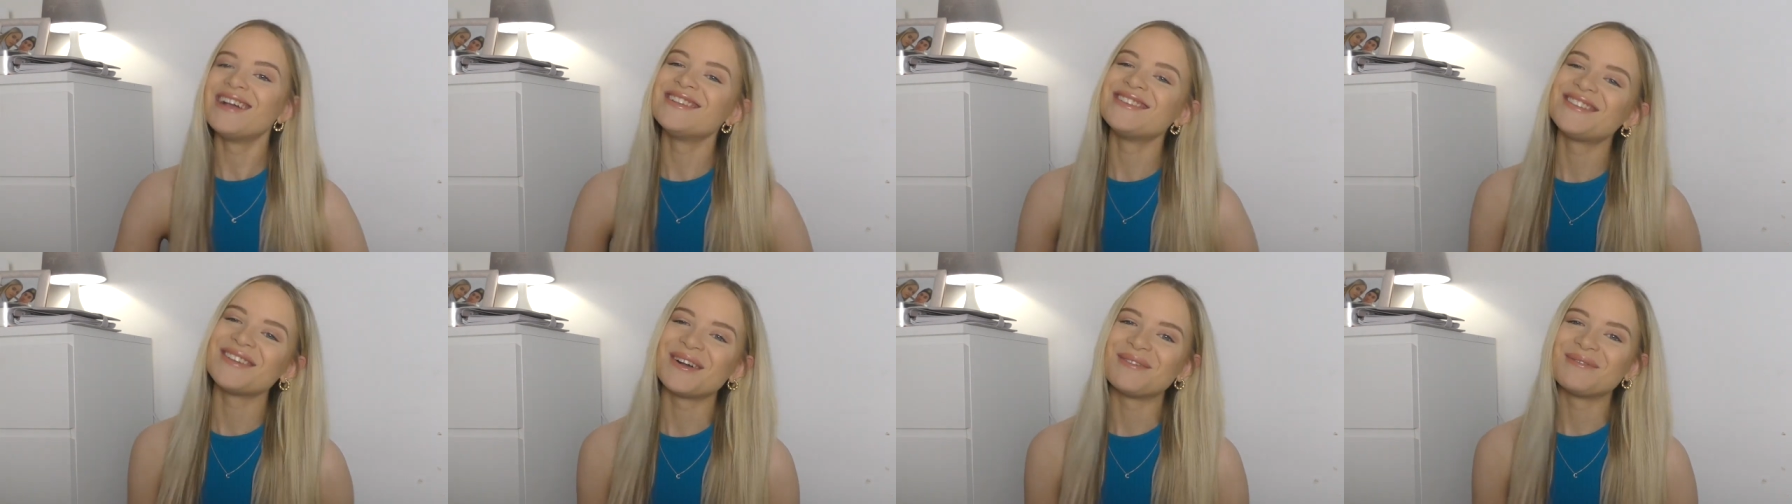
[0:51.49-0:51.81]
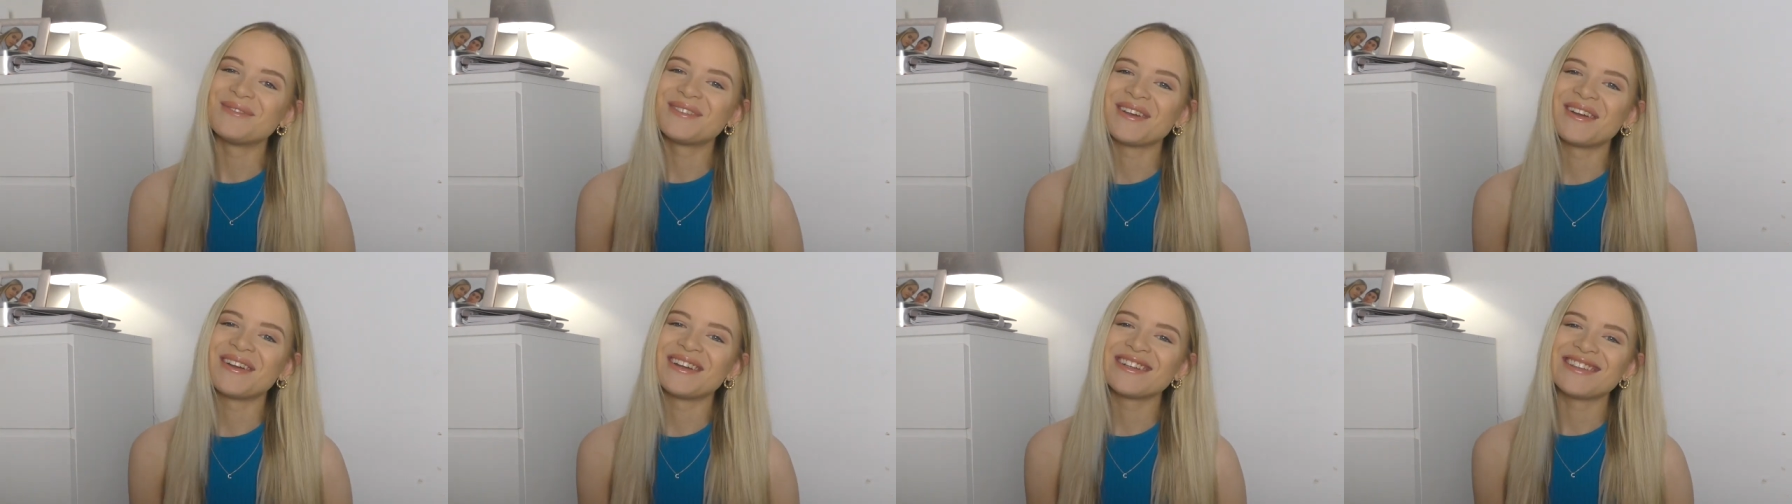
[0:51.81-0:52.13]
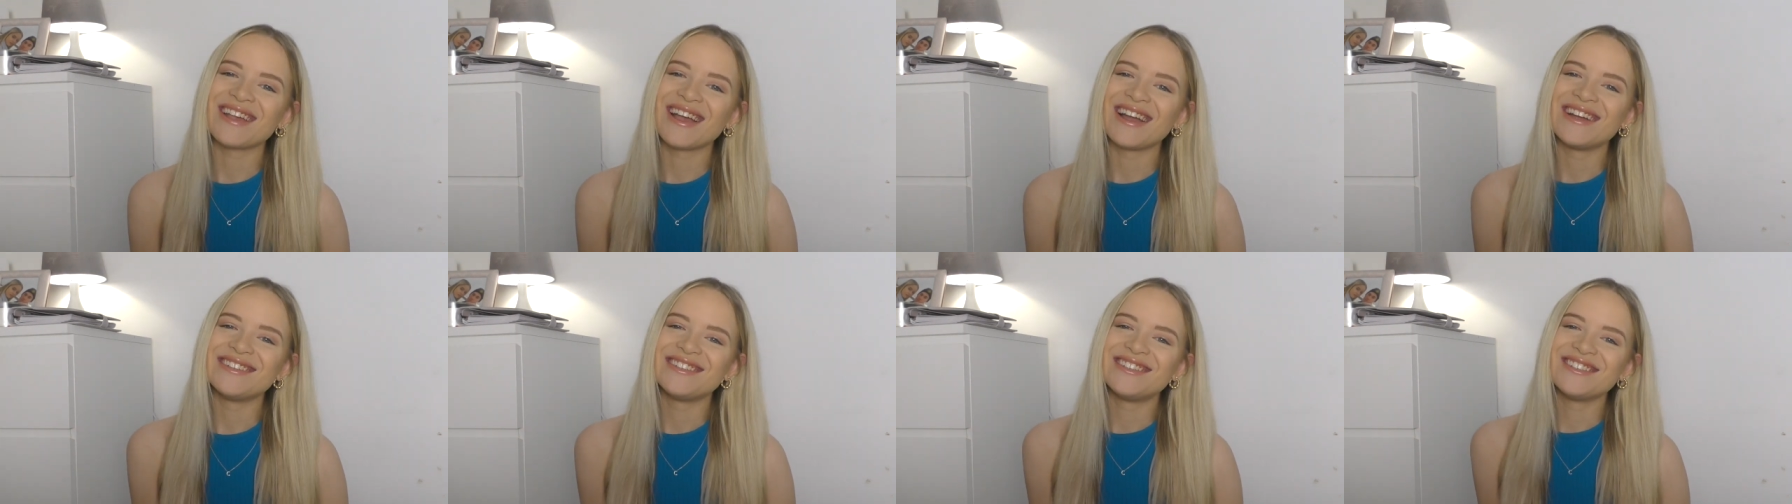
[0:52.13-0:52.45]
And so I'm so
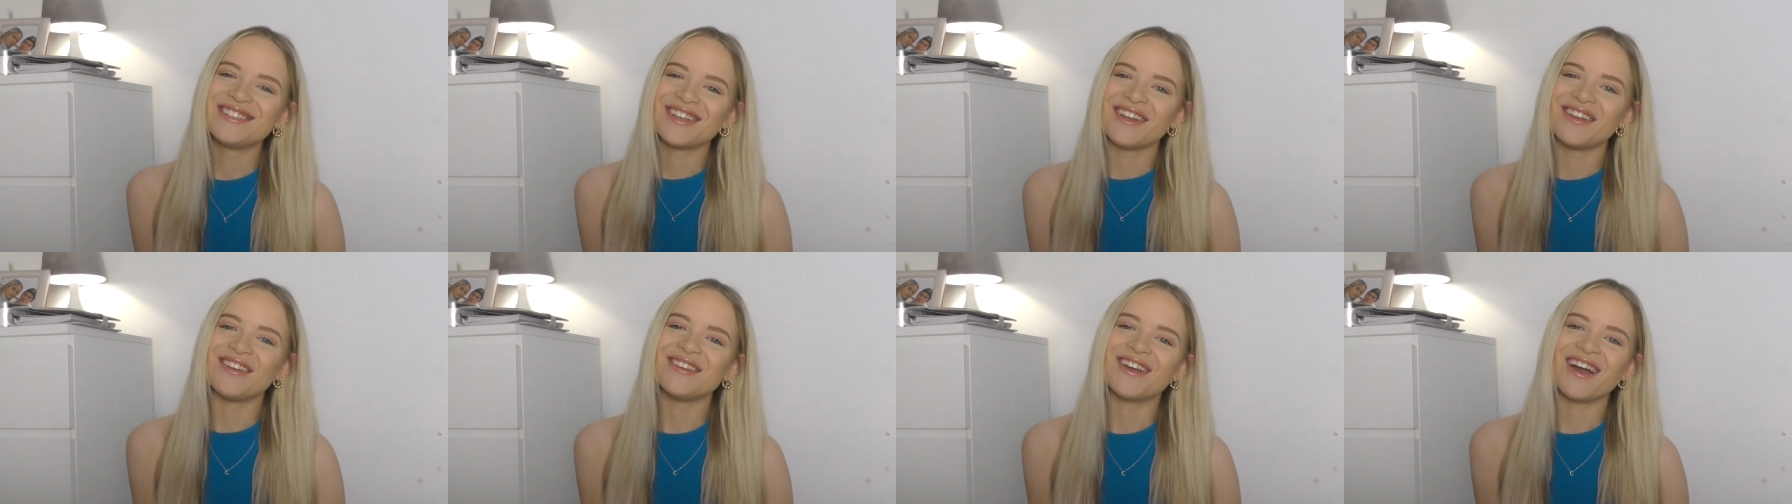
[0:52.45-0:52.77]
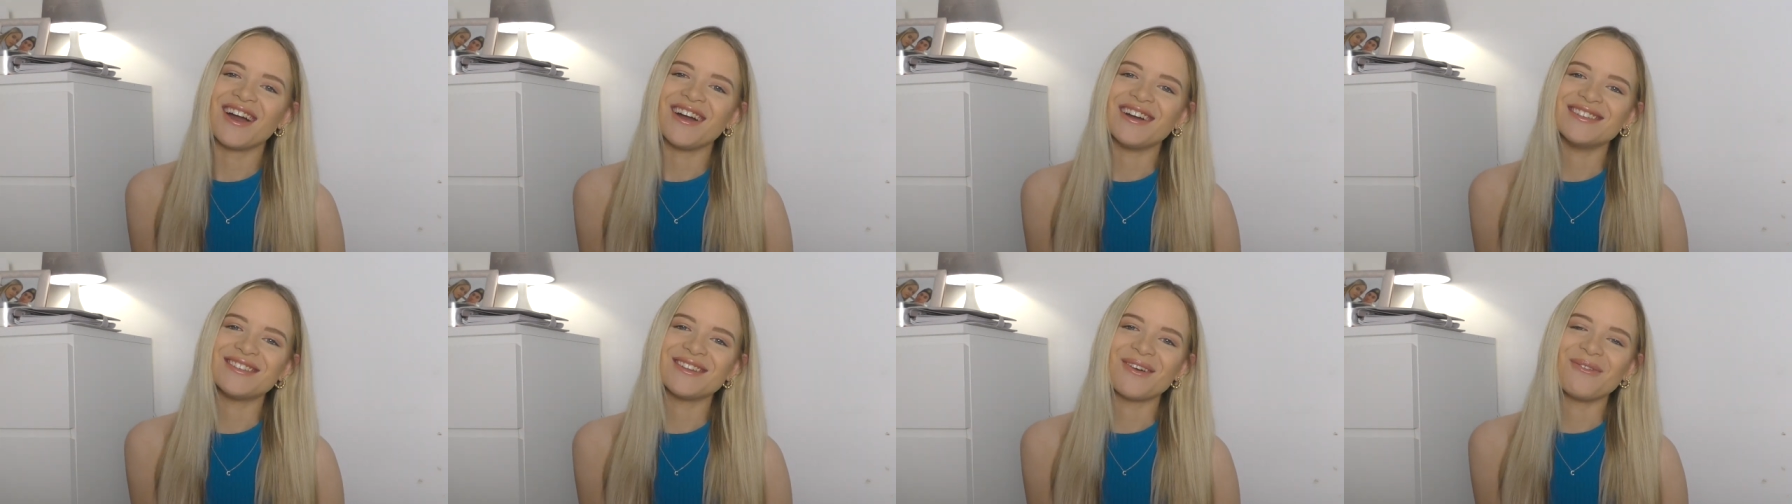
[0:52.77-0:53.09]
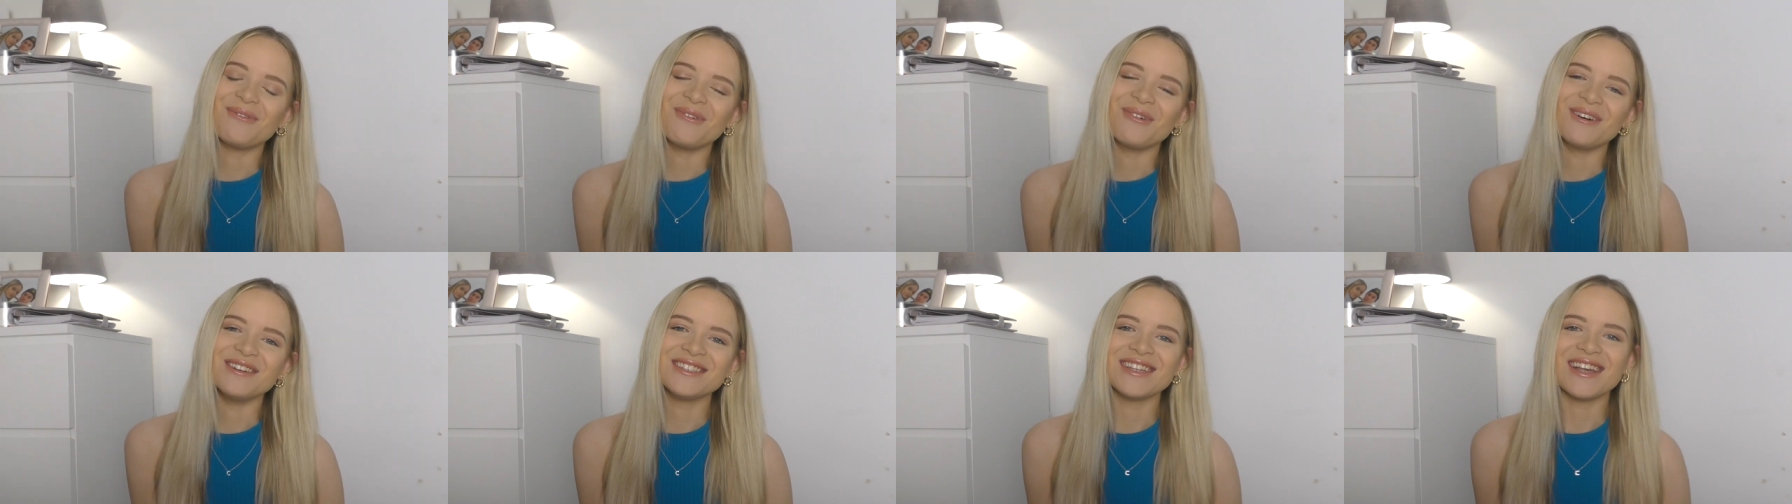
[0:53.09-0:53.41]
excited to show you guys
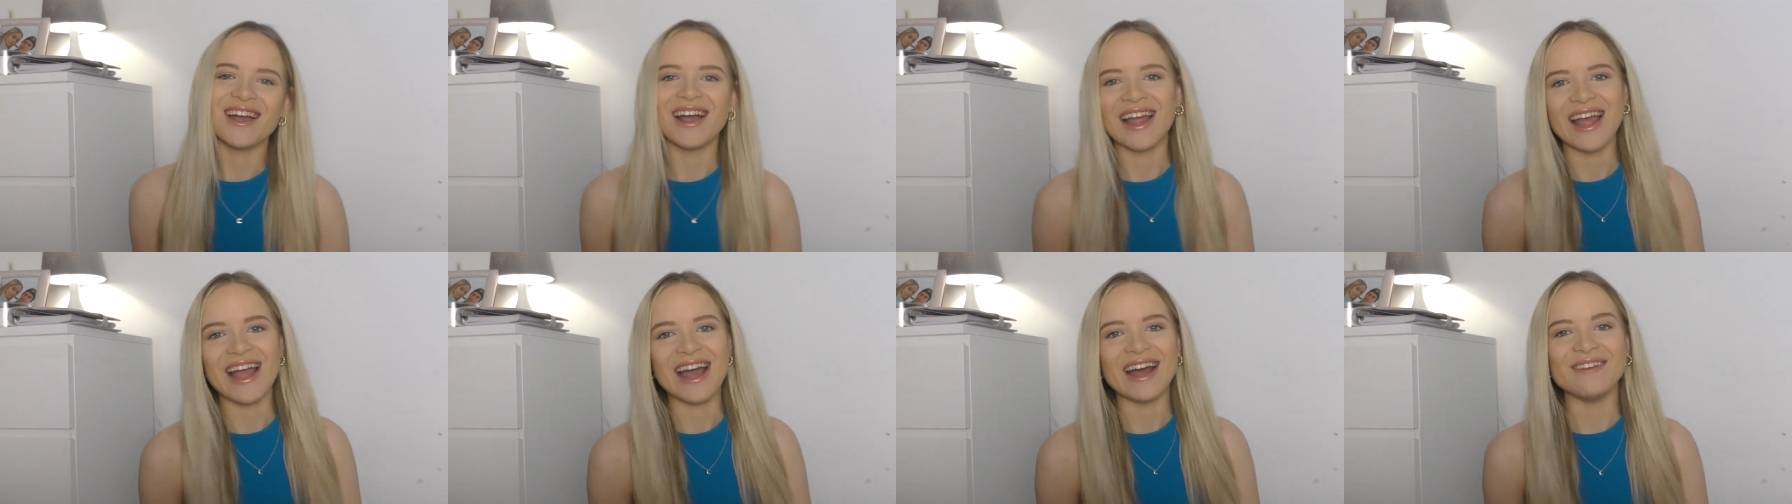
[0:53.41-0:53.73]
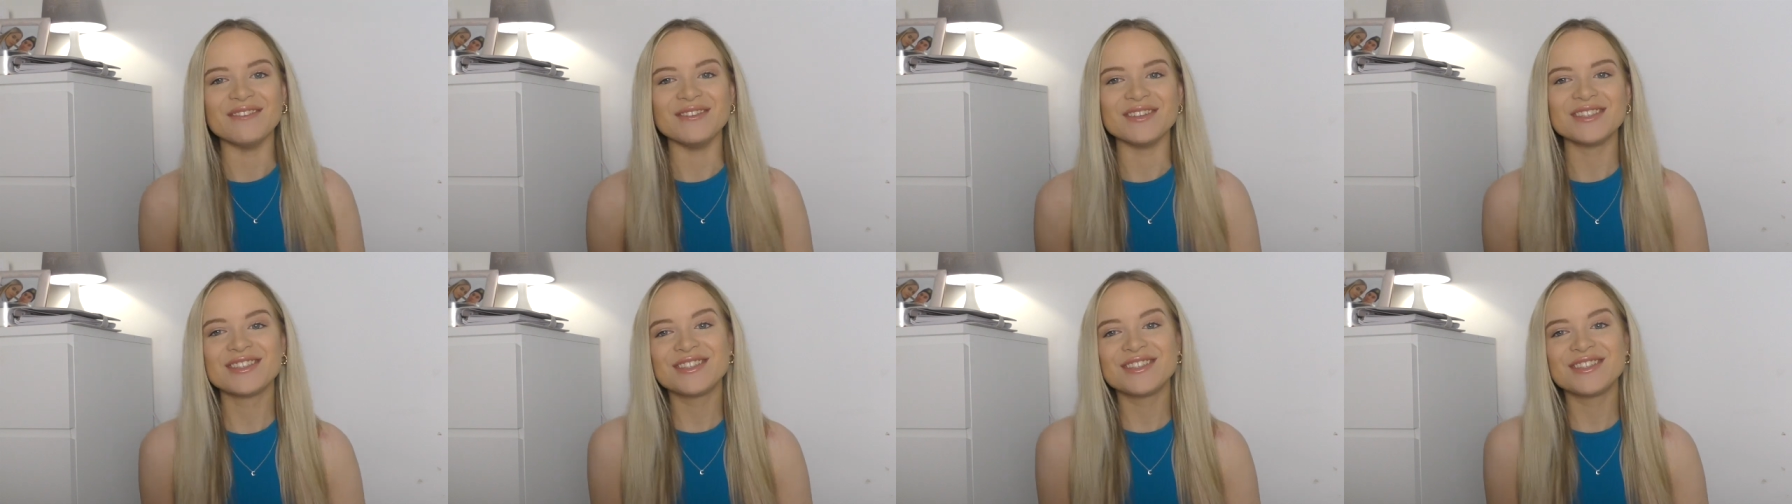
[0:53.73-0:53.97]
what I have.